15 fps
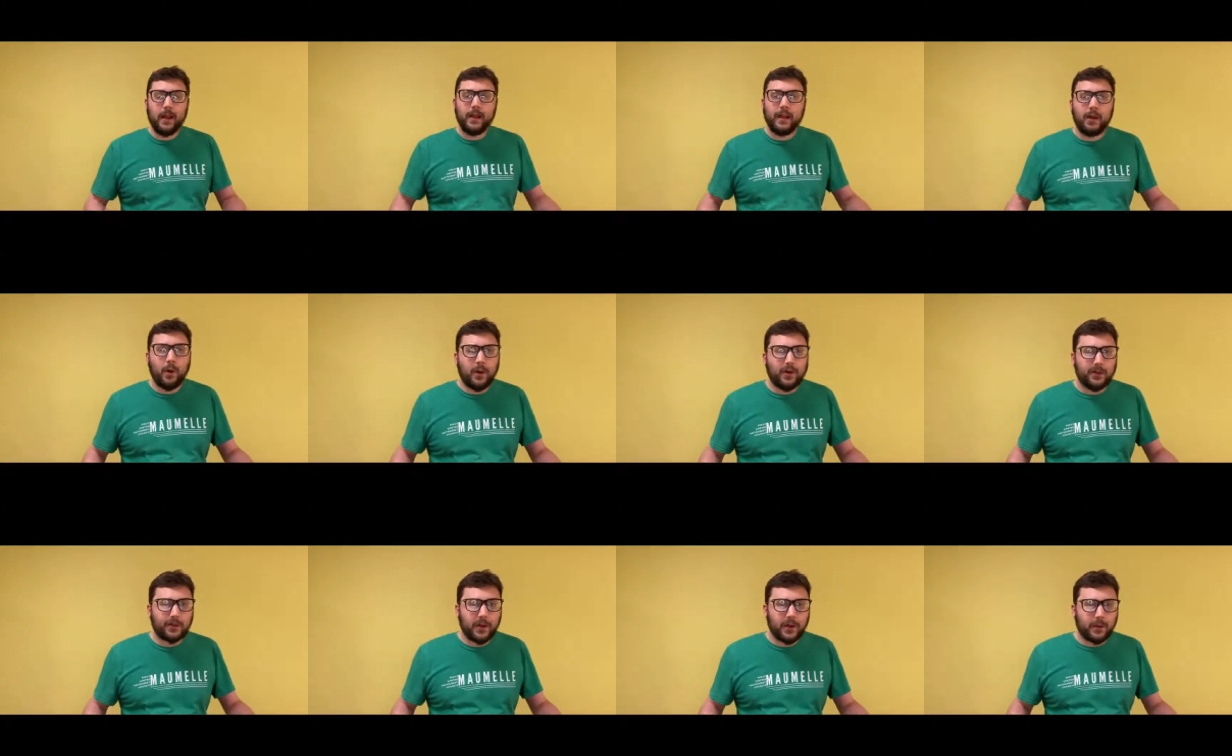You know, all
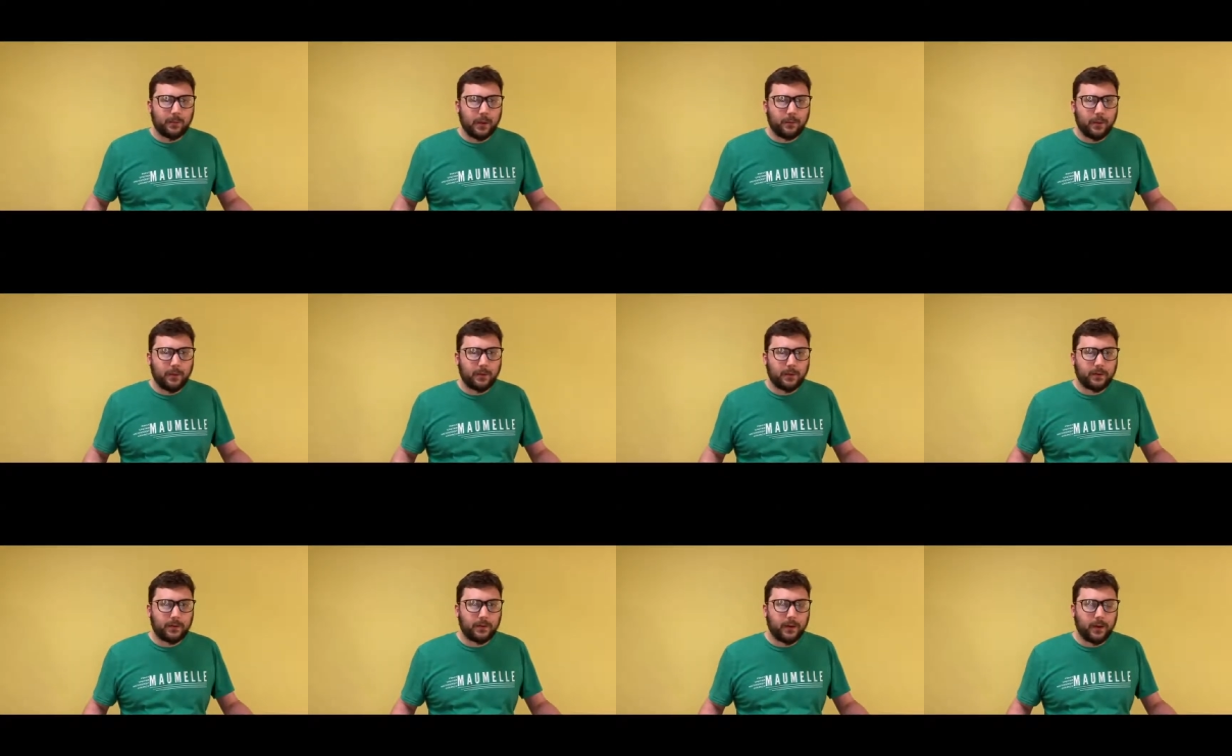this talk about
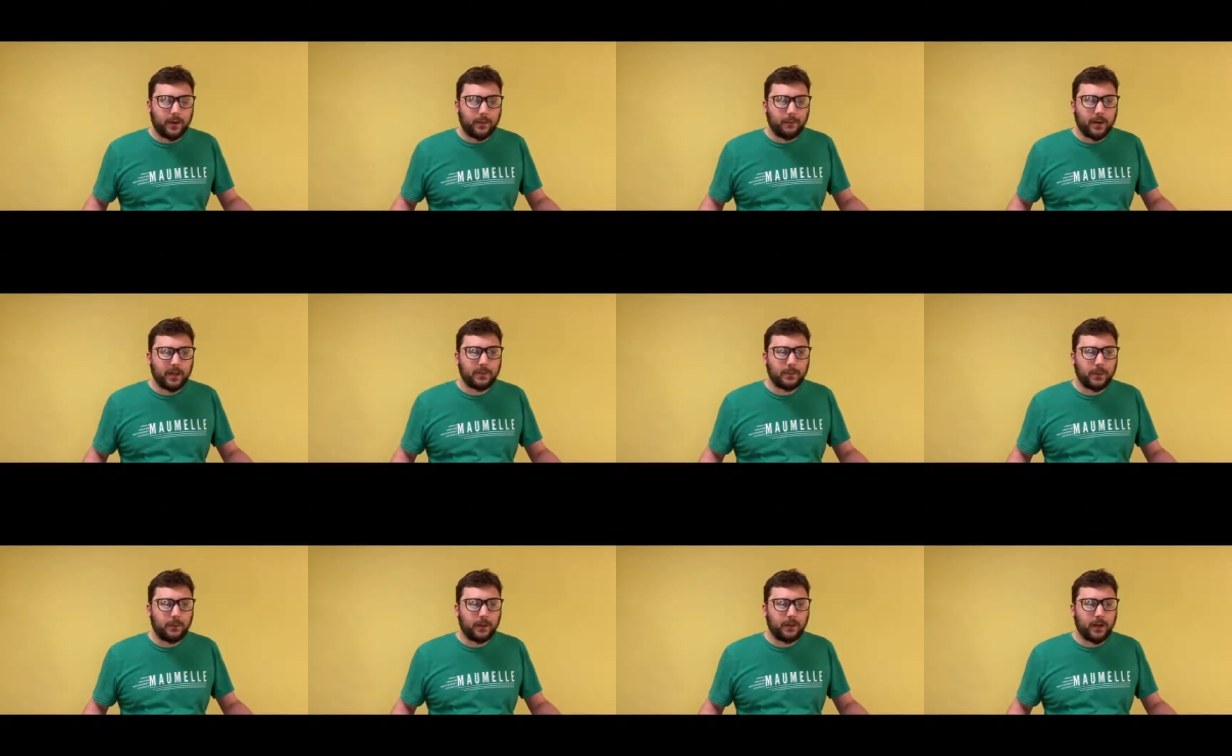mothers uh, makes
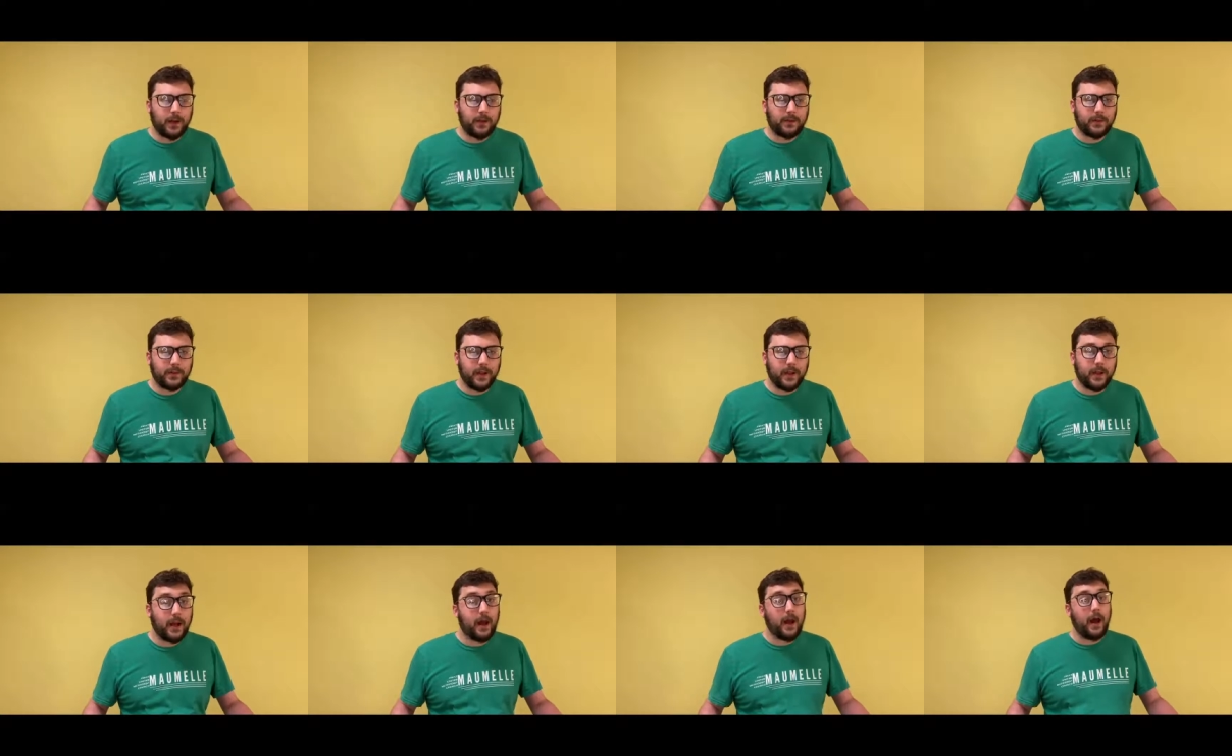me realize
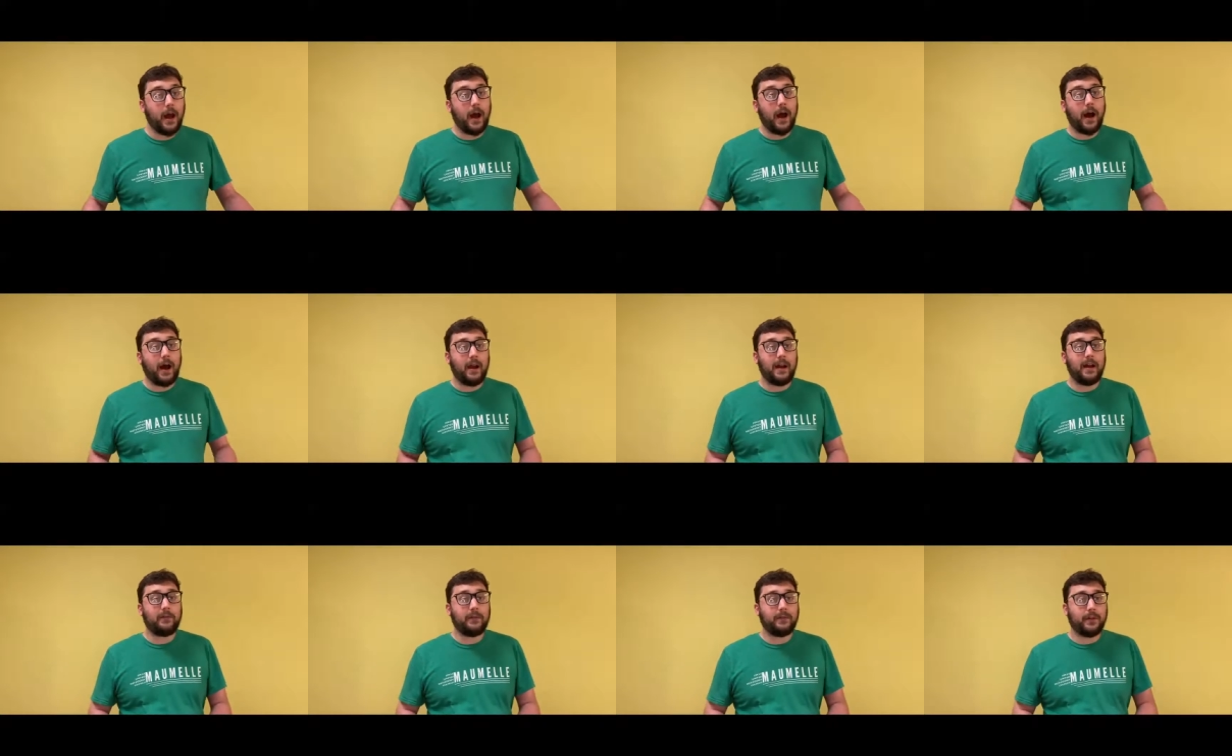that I
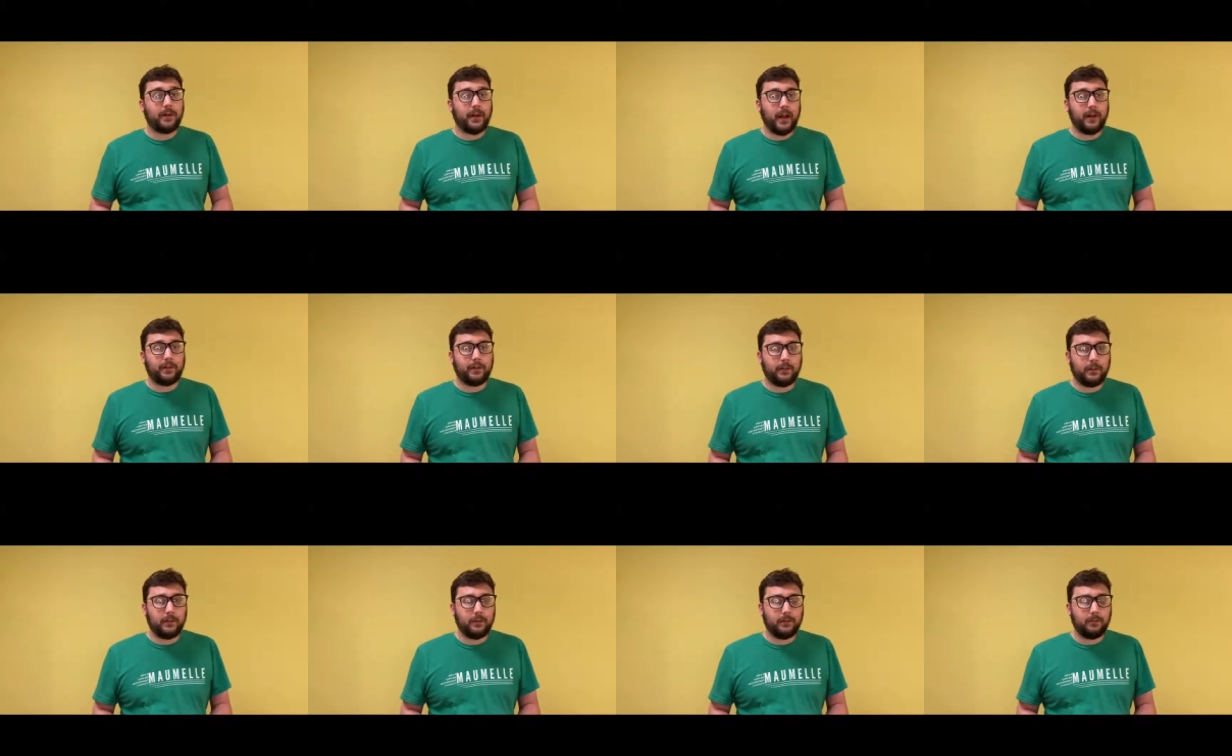have a very
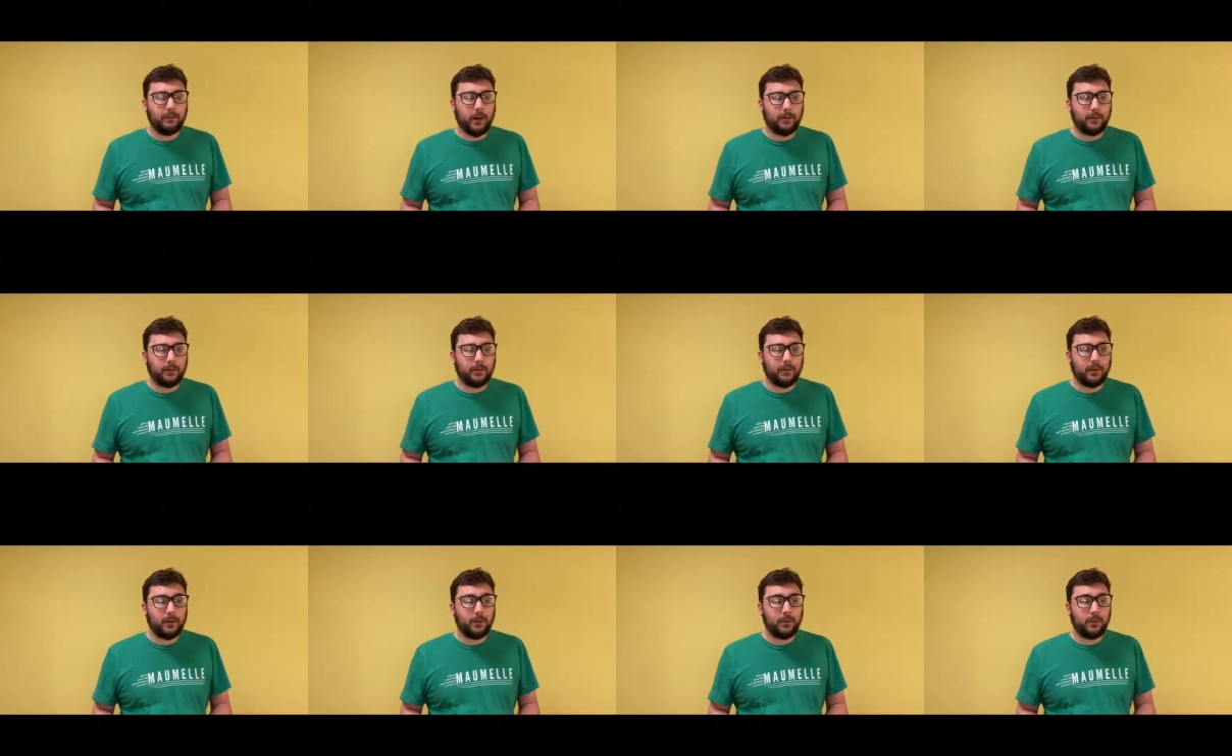excellent mother
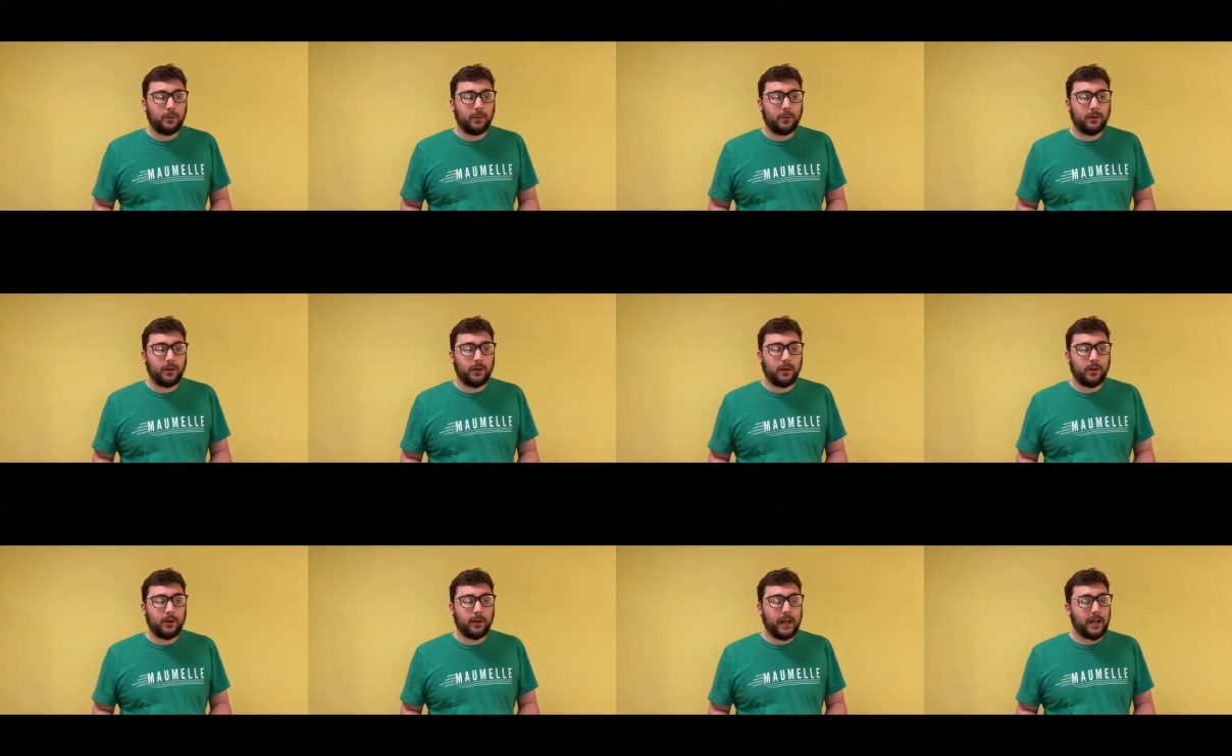who
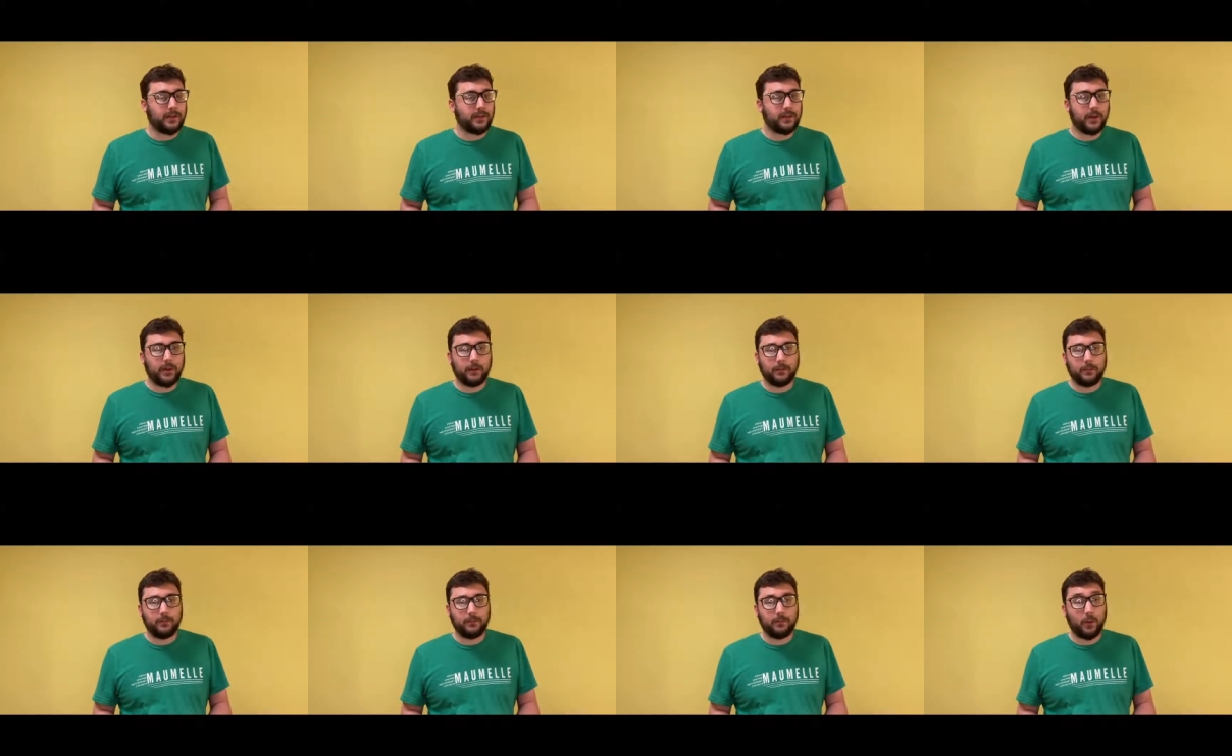uh, has
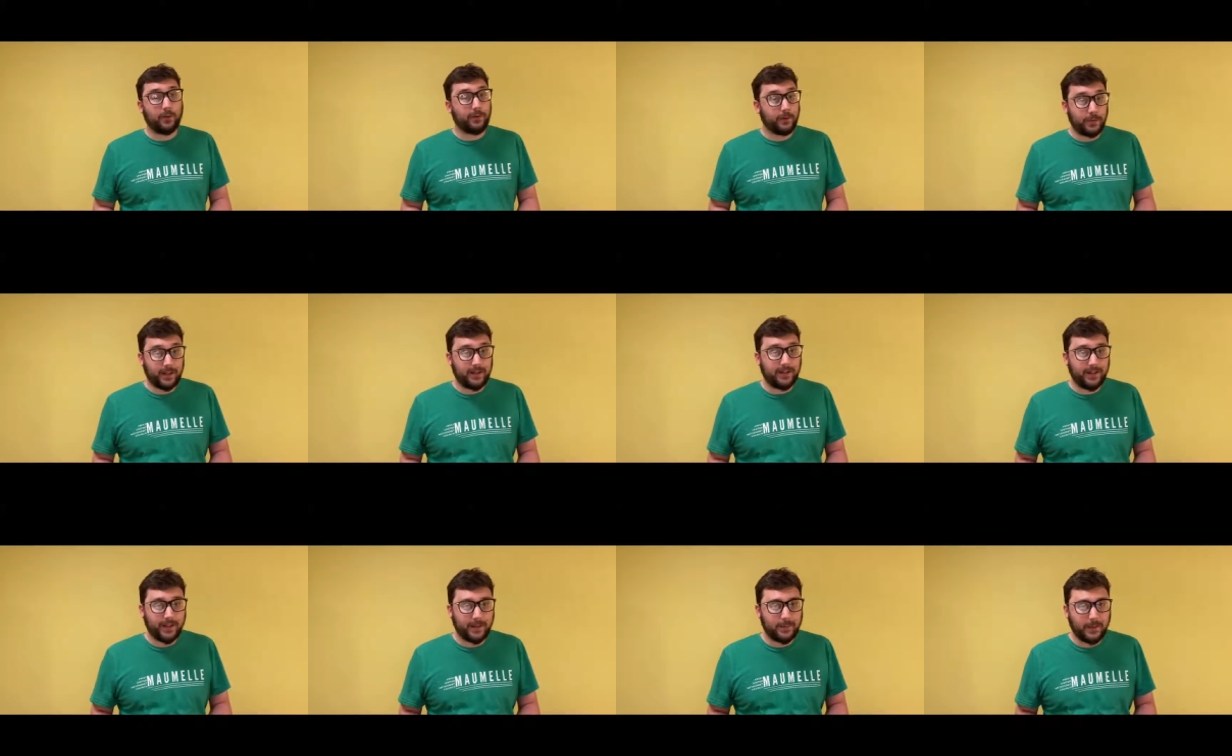done more for me
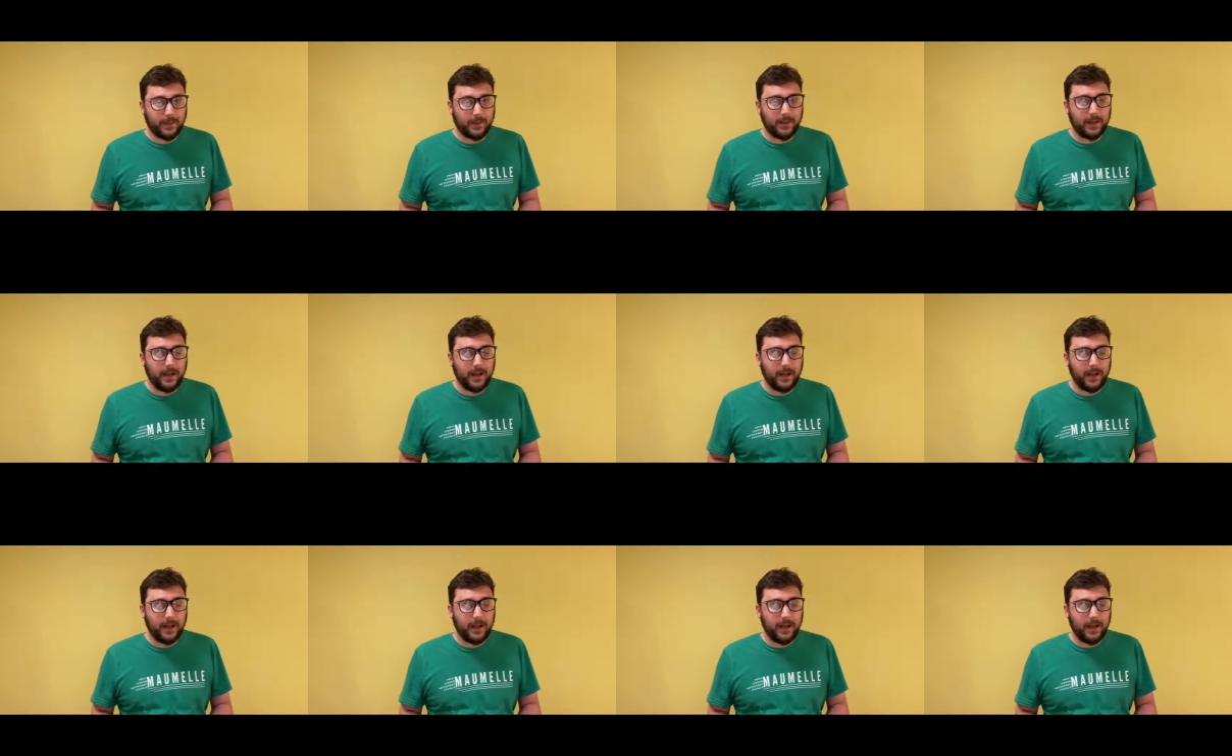than anybody.